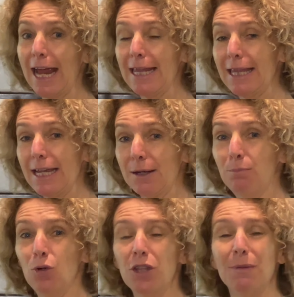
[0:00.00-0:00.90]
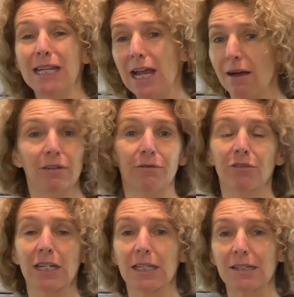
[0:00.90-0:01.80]
and then put them in the oven for
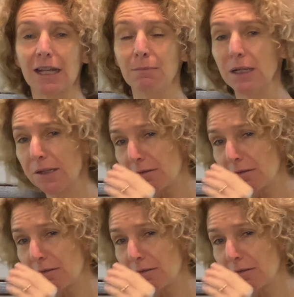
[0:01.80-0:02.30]
another 10 minutes